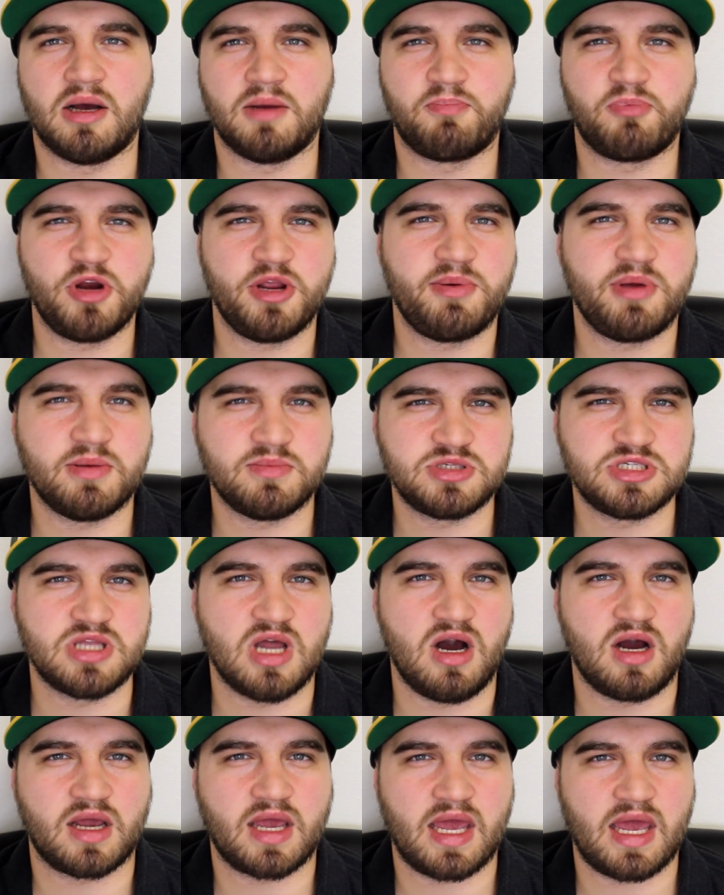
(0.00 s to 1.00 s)
premium
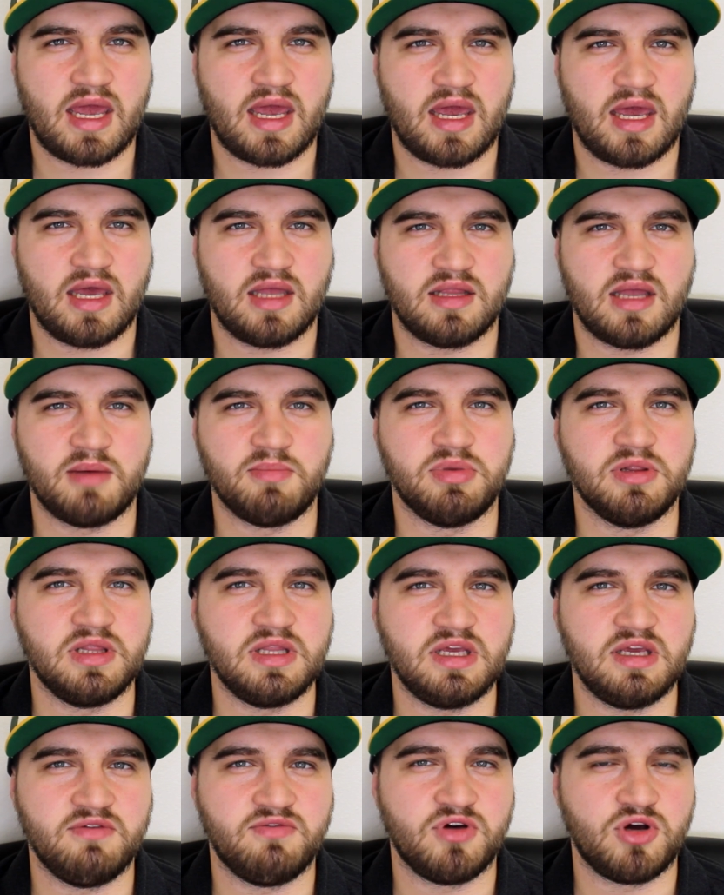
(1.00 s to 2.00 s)
stock, and I
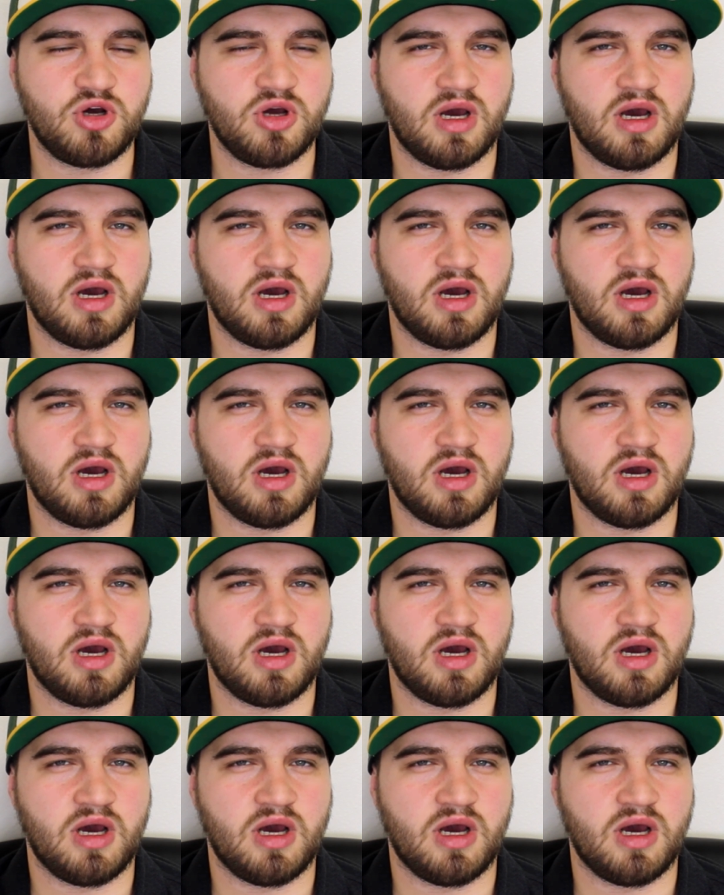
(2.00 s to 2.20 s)
believe